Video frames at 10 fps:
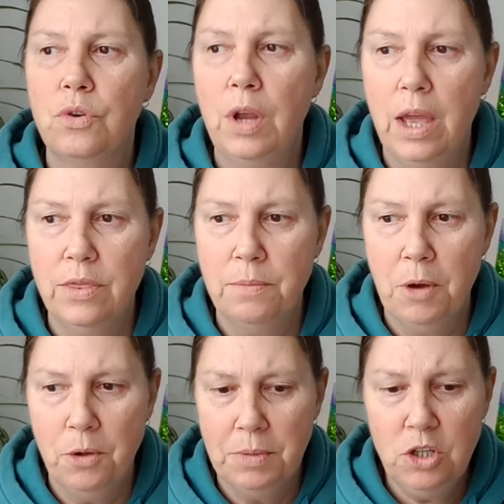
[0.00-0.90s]
at the
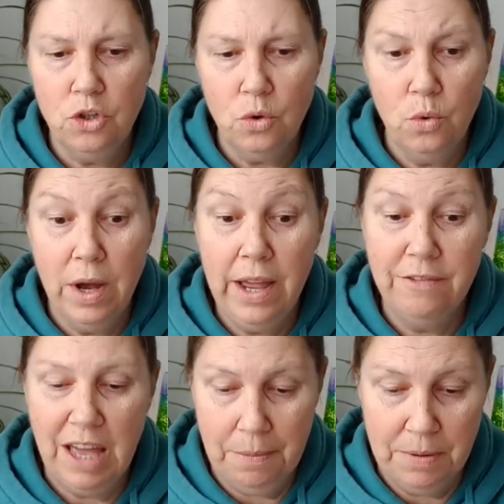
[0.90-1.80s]
moment or have
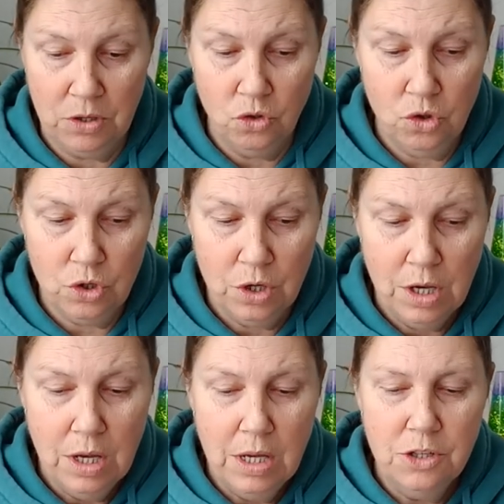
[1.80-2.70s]
happened,
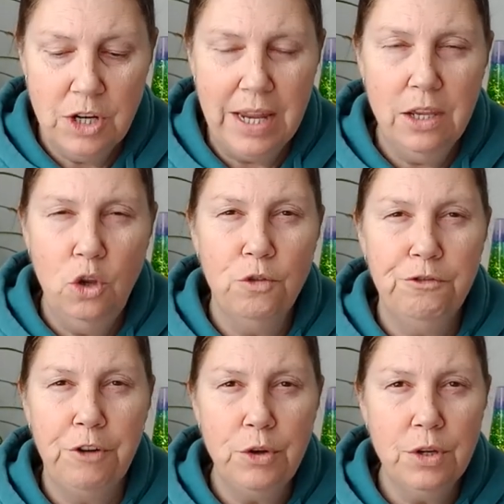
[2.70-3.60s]
take your
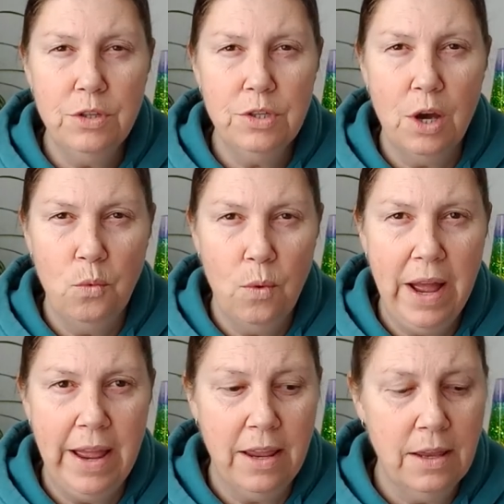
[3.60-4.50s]
focus
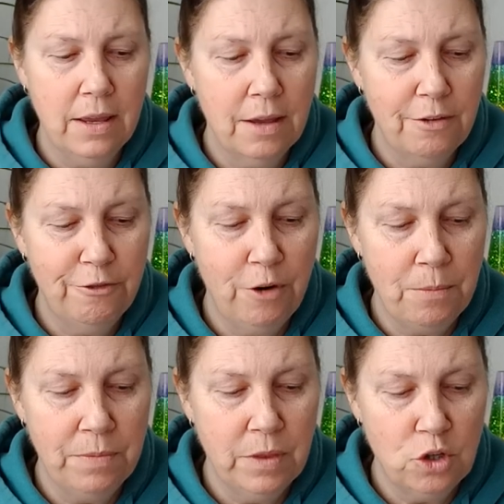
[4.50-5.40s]
away
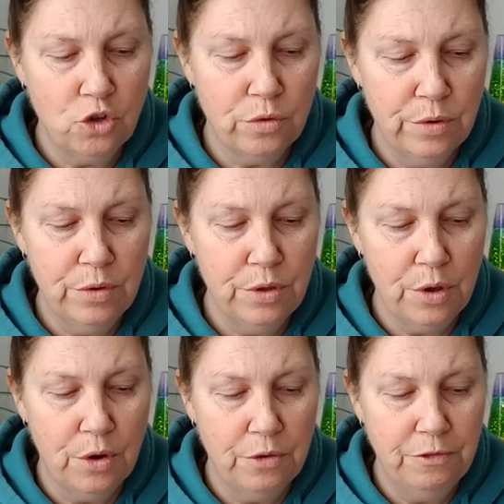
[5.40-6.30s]
from the truth
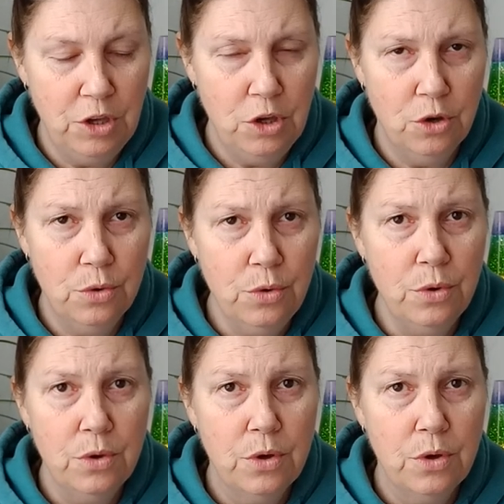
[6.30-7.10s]
of you.